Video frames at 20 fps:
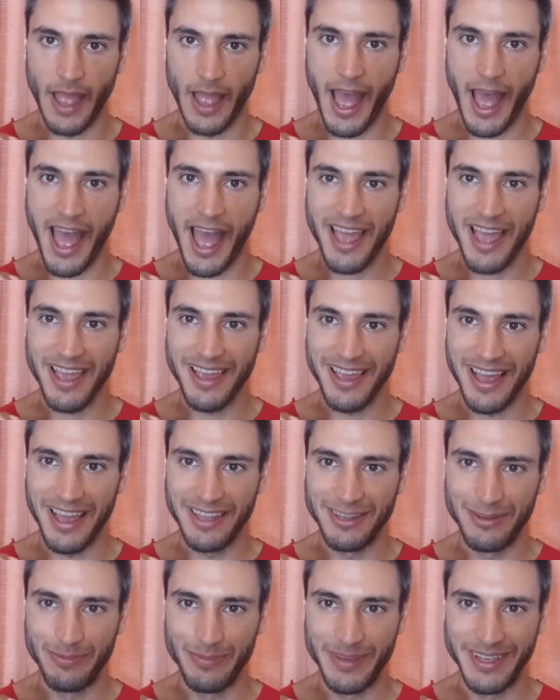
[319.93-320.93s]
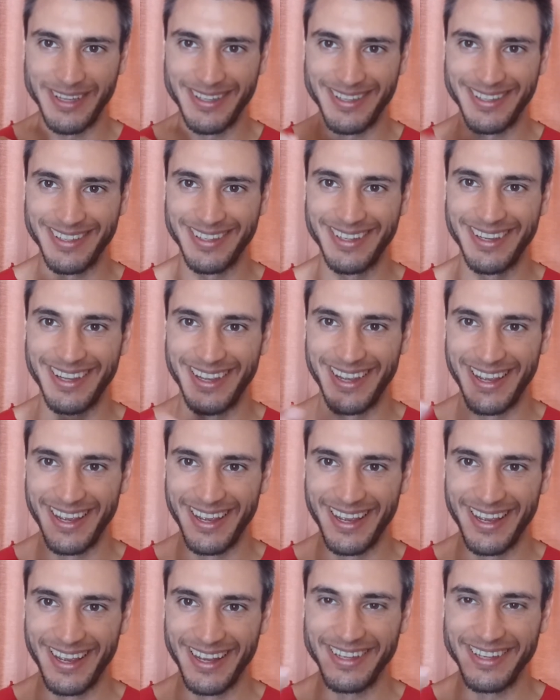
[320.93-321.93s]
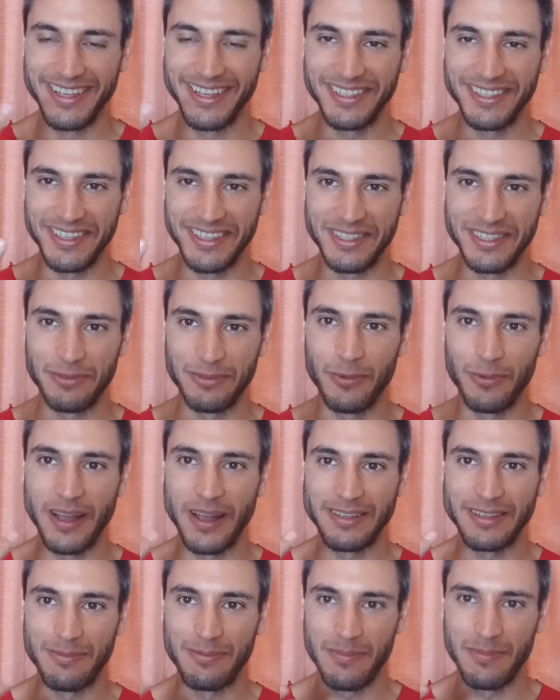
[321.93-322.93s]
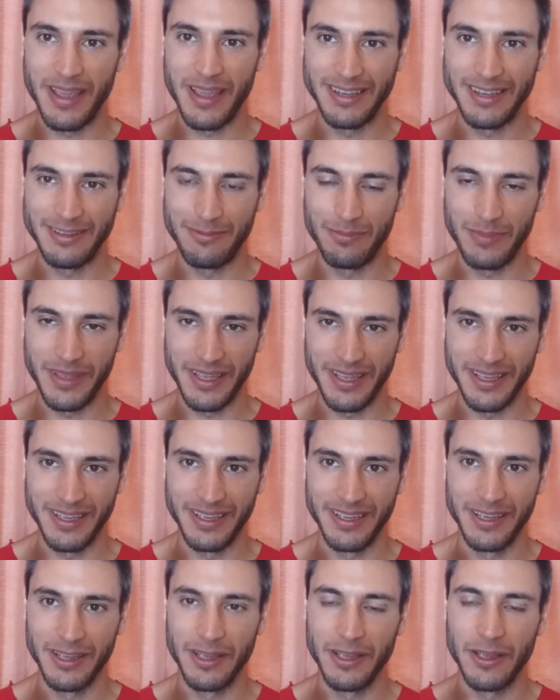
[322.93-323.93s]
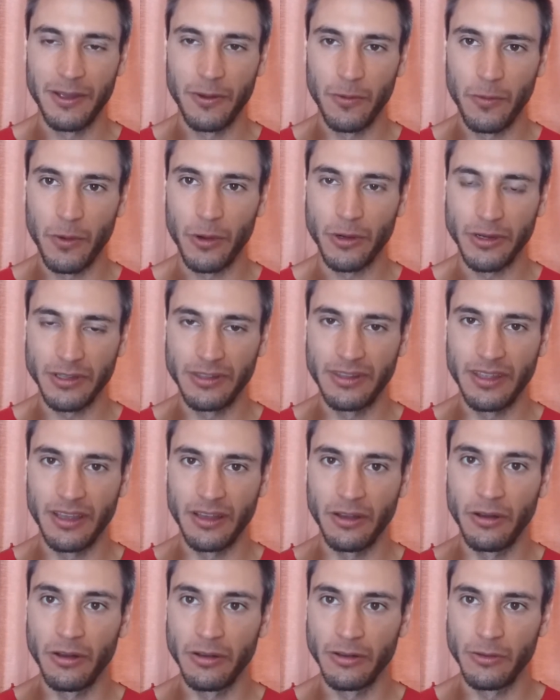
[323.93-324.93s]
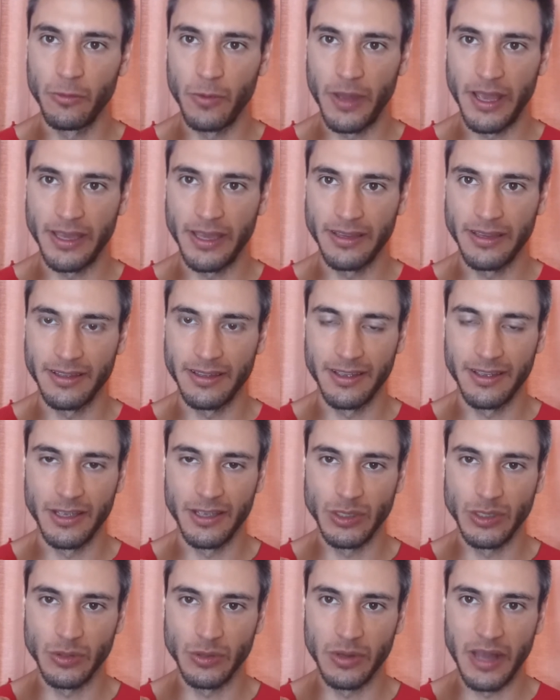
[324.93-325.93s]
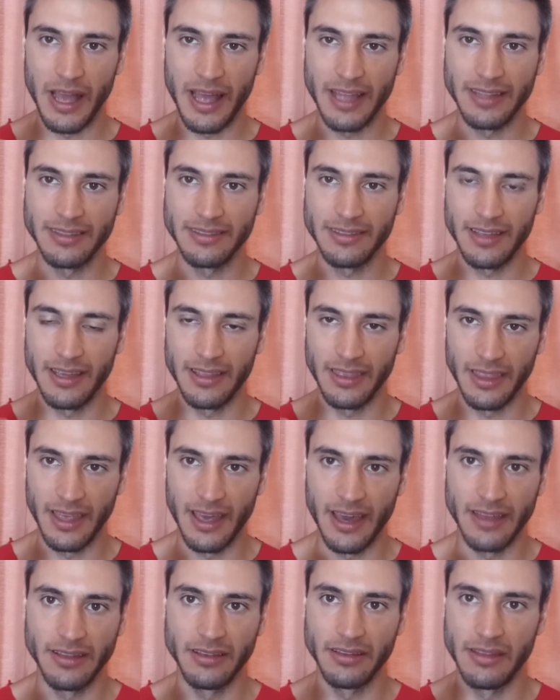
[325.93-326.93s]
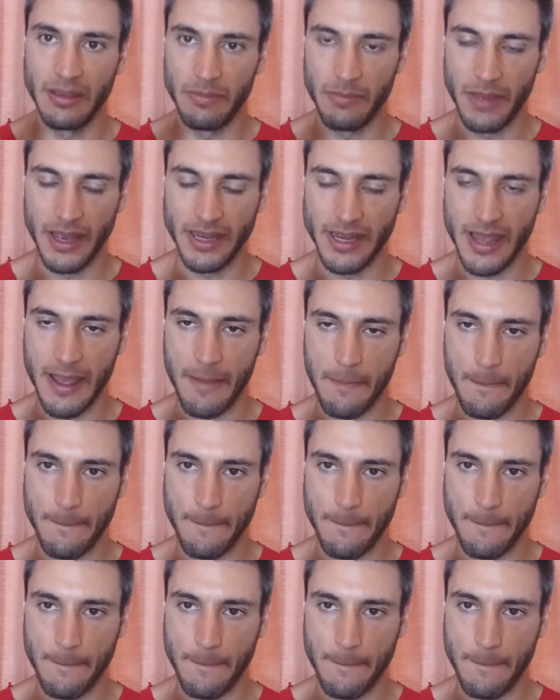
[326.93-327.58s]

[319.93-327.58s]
I admit this is what made me walk the wrong way, to hunt and gather the money.